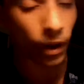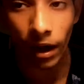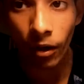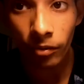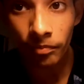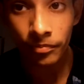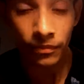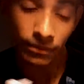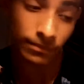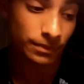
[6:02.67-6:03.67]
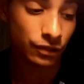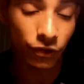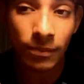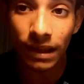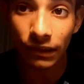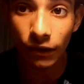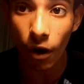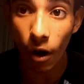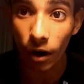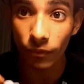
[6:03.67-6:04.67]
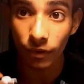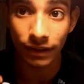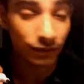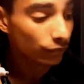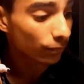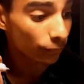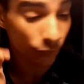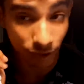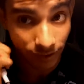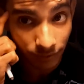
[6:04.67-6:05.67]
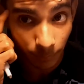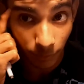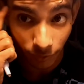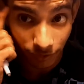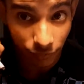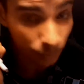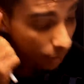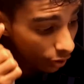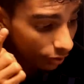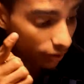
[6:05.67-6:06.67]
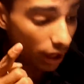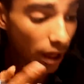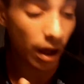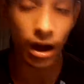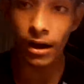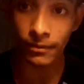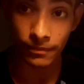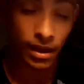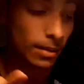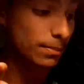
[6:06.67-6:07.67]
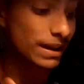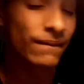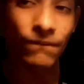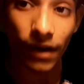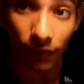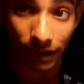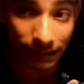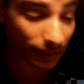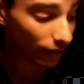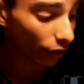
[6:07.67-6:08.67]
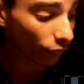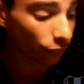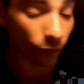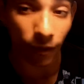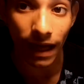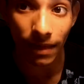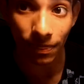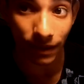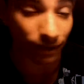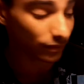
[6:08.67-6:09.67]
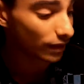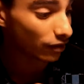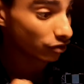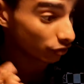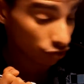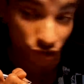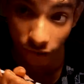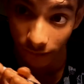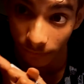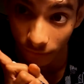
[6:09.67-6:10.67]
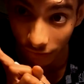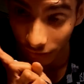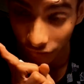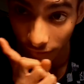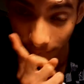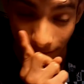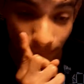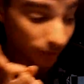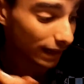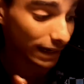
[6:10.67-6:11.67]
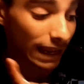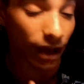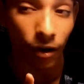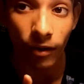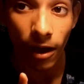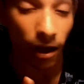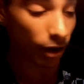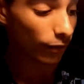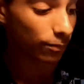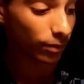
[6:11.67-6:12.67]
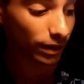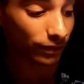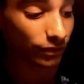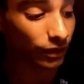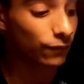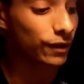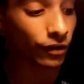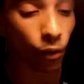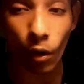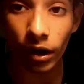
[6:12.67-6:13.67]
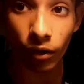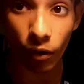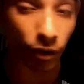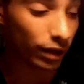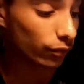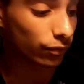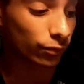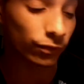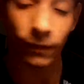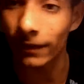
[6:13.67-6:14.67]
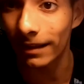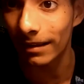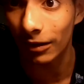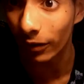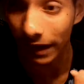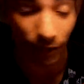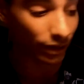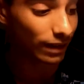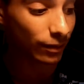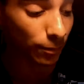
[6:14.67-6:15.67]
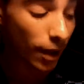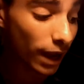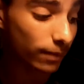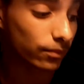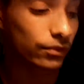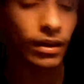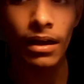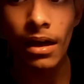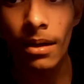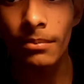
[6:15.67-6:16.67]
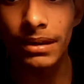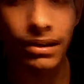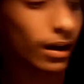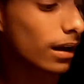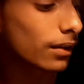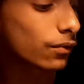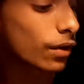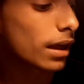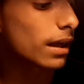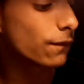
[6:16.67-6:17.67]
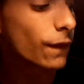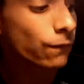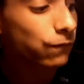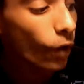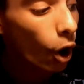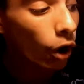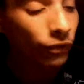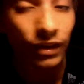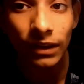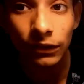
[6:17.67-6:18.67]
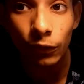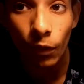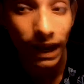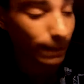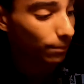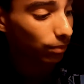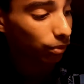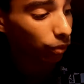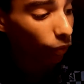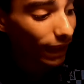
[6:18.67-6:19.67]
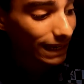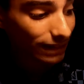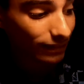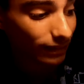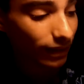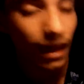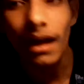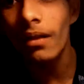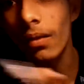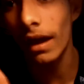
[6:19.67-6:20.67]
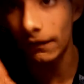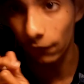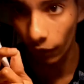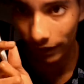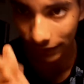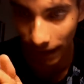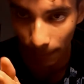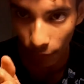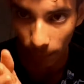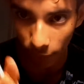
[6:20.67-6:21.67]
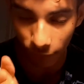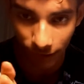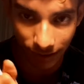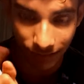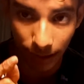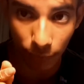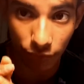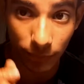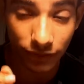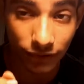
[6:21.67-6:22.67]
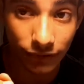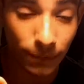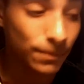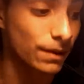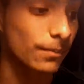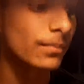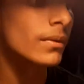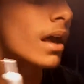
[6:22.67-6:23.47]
Well, humans aren't really typically smart on being very careful at things that they should be planning out of putting significant oil coils or stuff like that they're carrying in the pipes. Because if it falls into a plate, like for example, a perfect example is Mississippi.